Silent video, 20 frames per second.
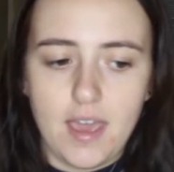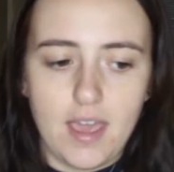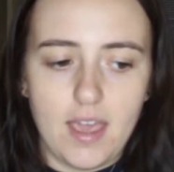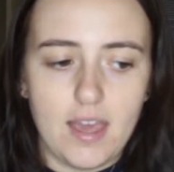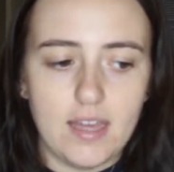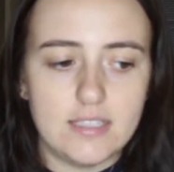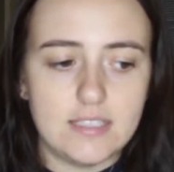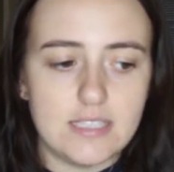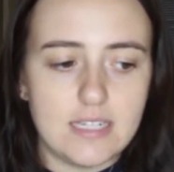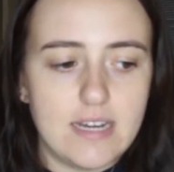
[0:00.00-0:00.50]

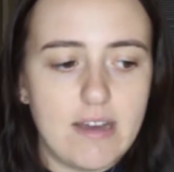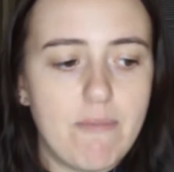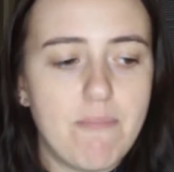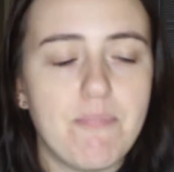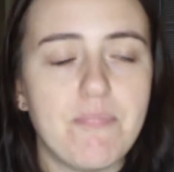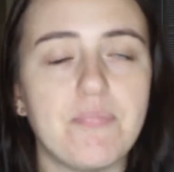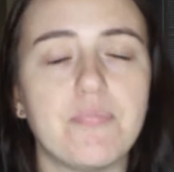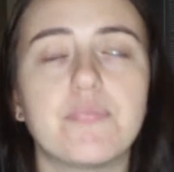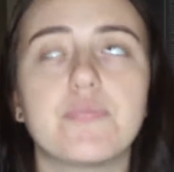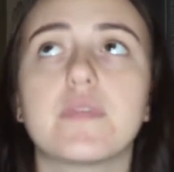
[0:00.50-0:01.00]
And
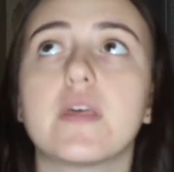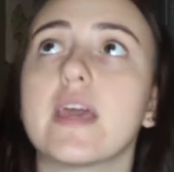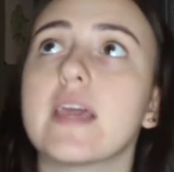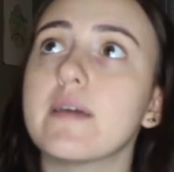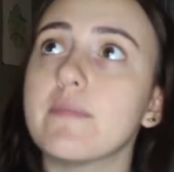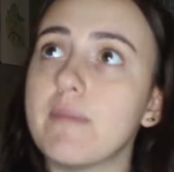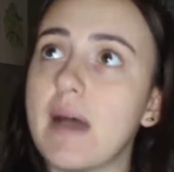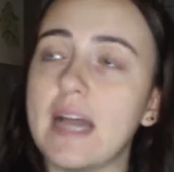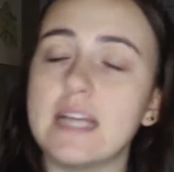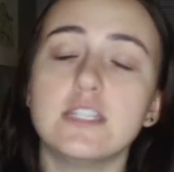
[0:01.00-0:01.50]

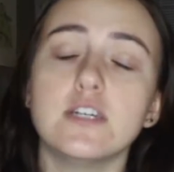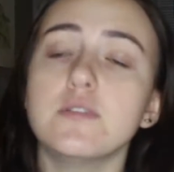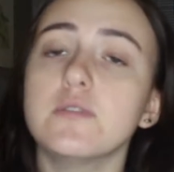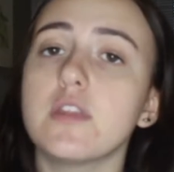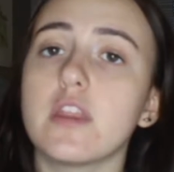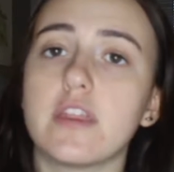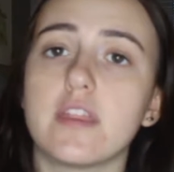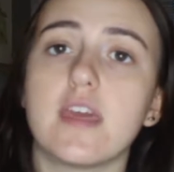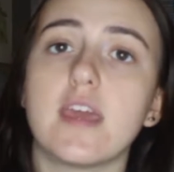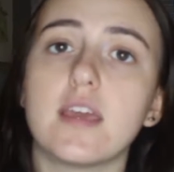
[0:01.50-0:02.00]
I
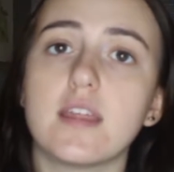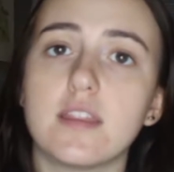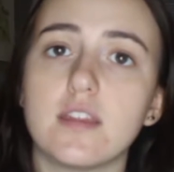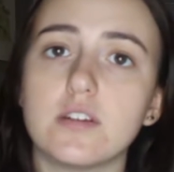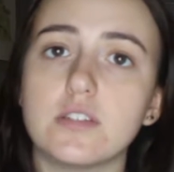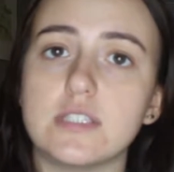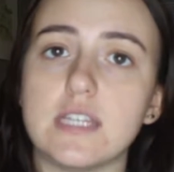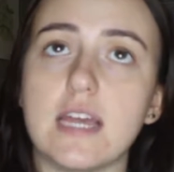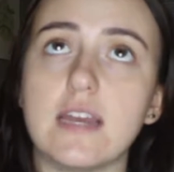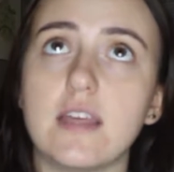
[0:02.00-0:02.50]
don't think
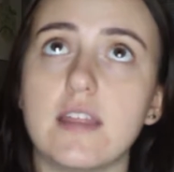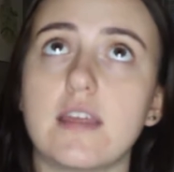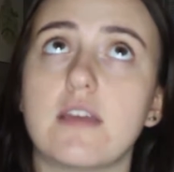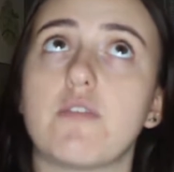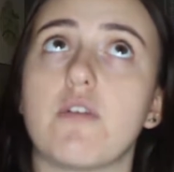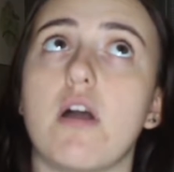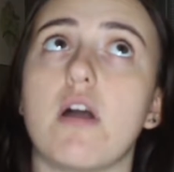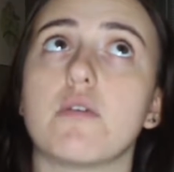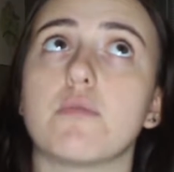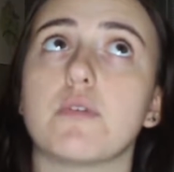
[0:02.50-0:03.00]
there's
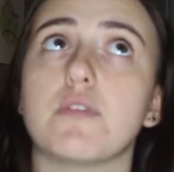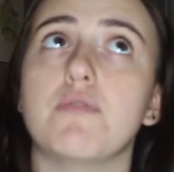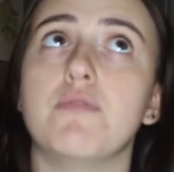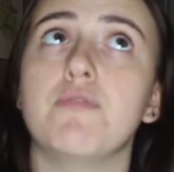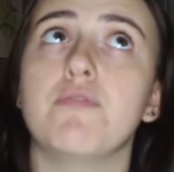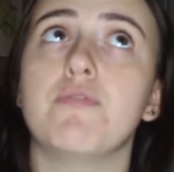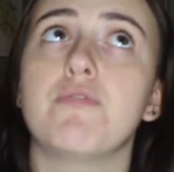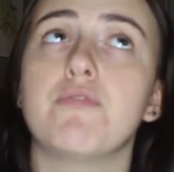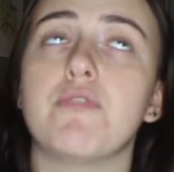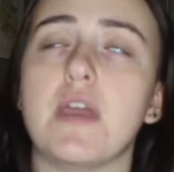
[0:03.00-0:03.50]
anything wrong
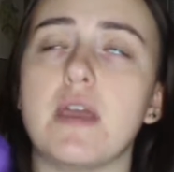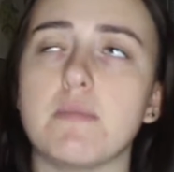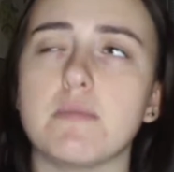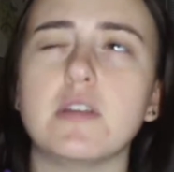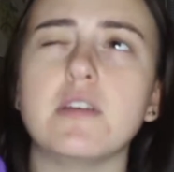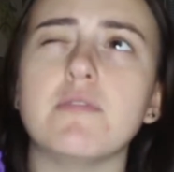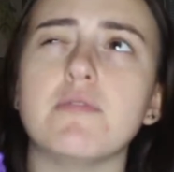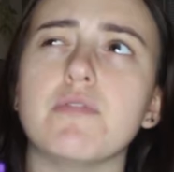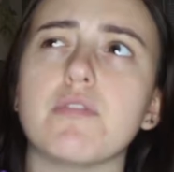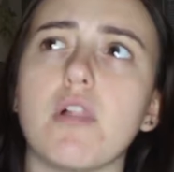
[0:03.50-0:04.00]
with
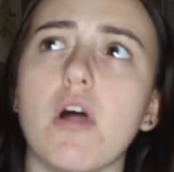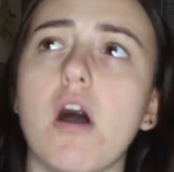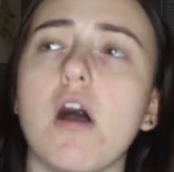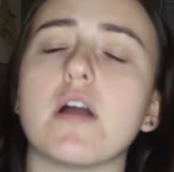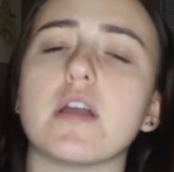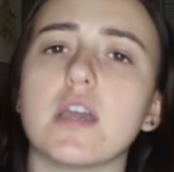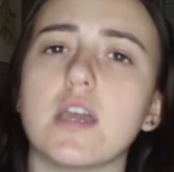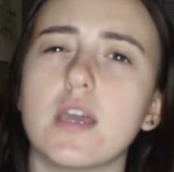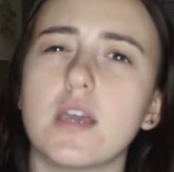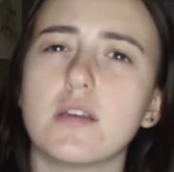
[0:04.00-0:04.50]
family
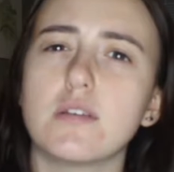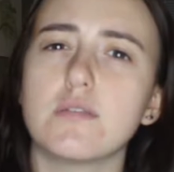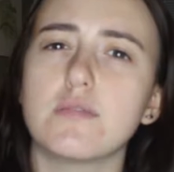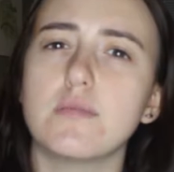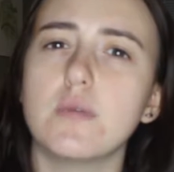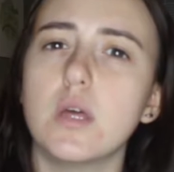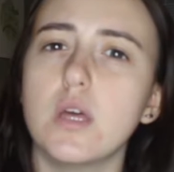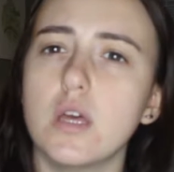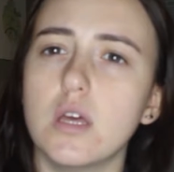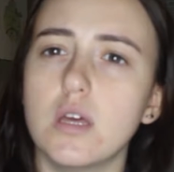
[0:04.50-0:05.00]
vlogging
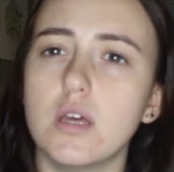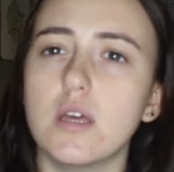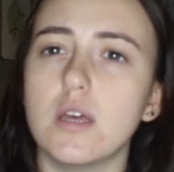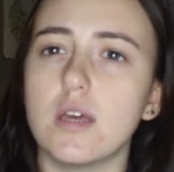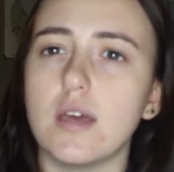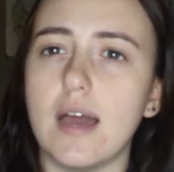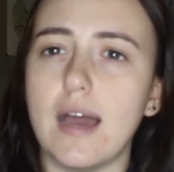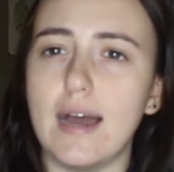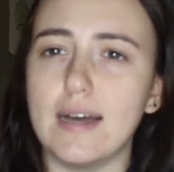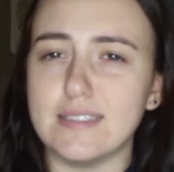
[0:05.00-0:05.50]

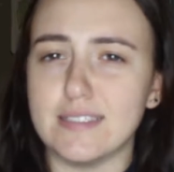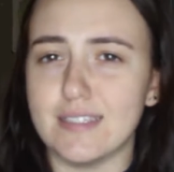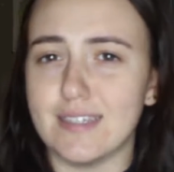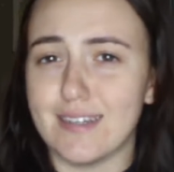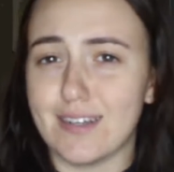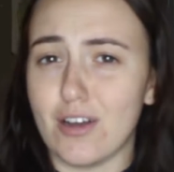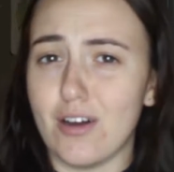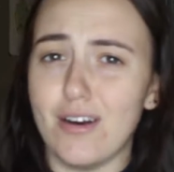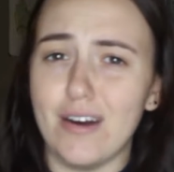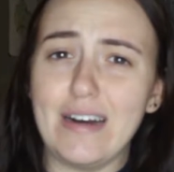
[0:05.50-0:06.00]
as
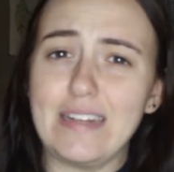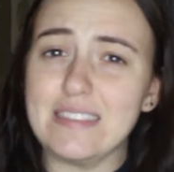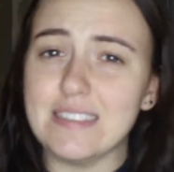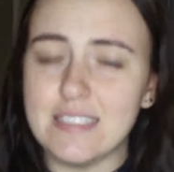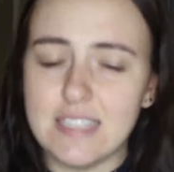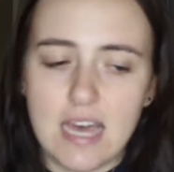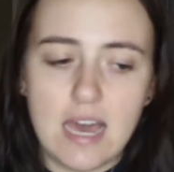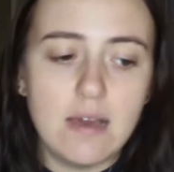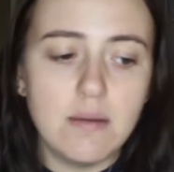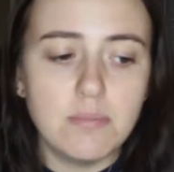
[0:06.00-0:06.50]
a
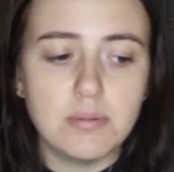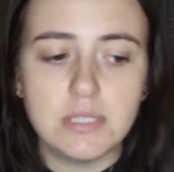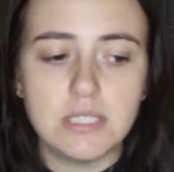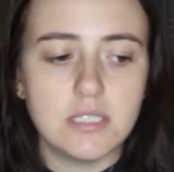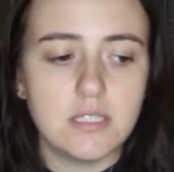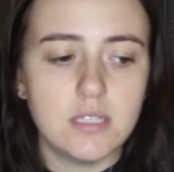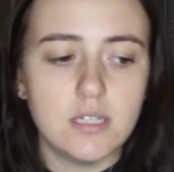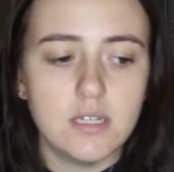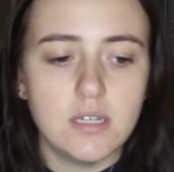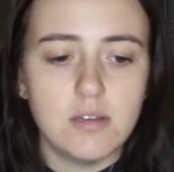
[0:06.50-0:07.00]

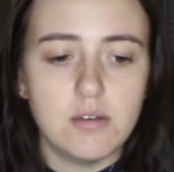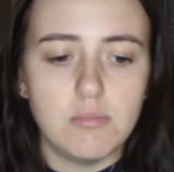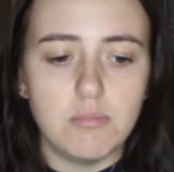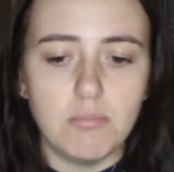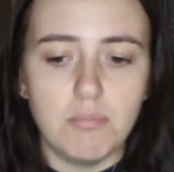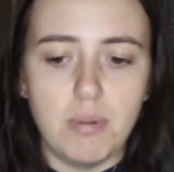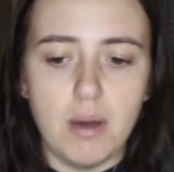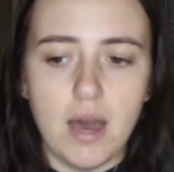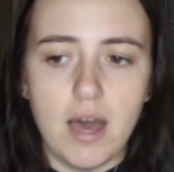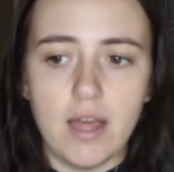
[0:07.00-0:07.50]
concept,
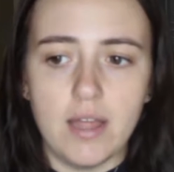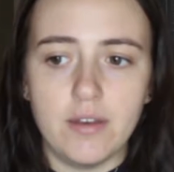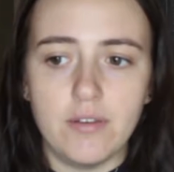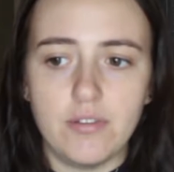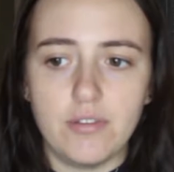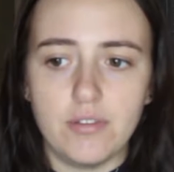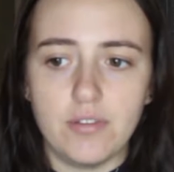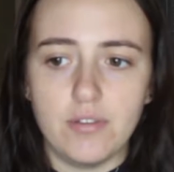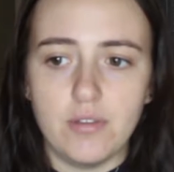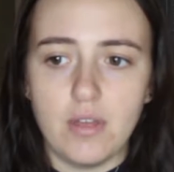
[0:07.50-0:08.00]

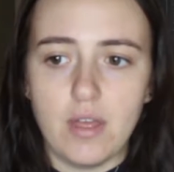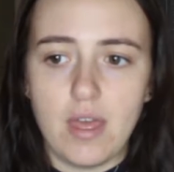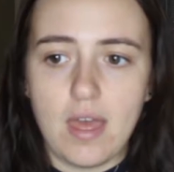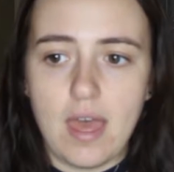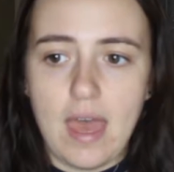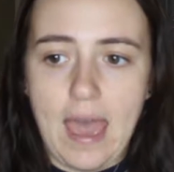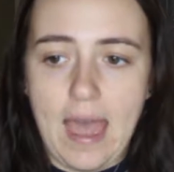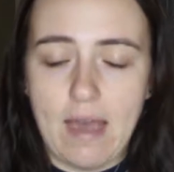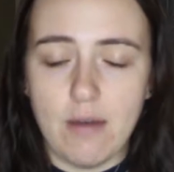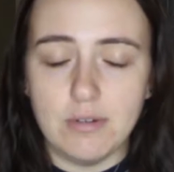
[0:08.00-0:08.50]
but
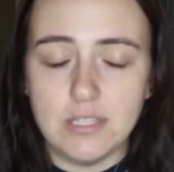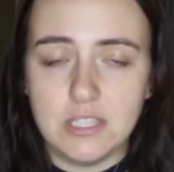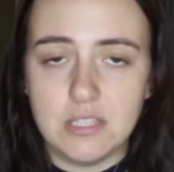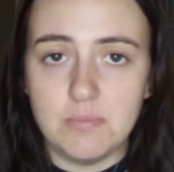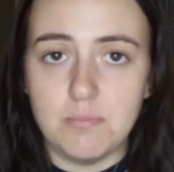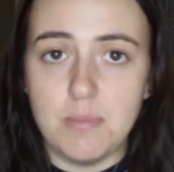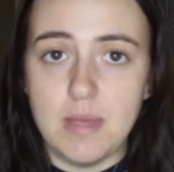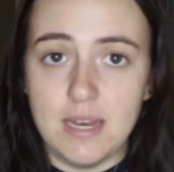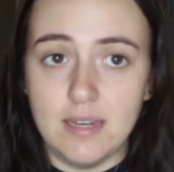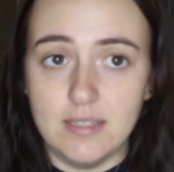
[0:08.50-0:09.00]
how
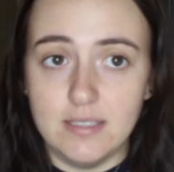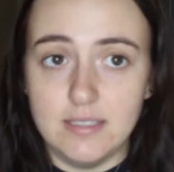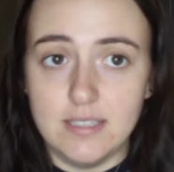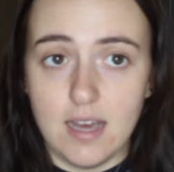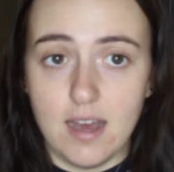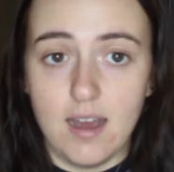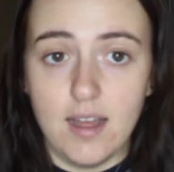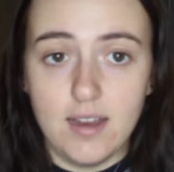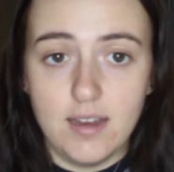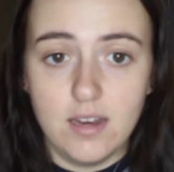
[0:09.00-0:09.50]
it's been
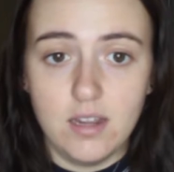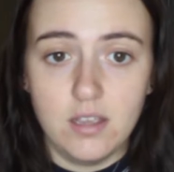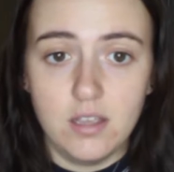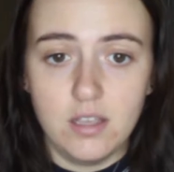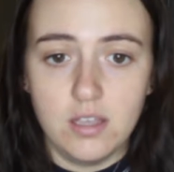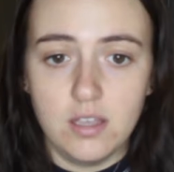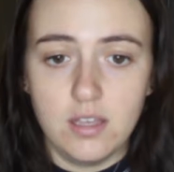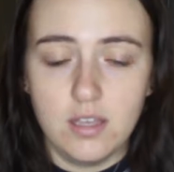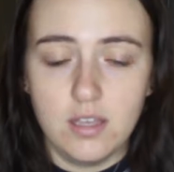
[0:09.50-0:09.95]
done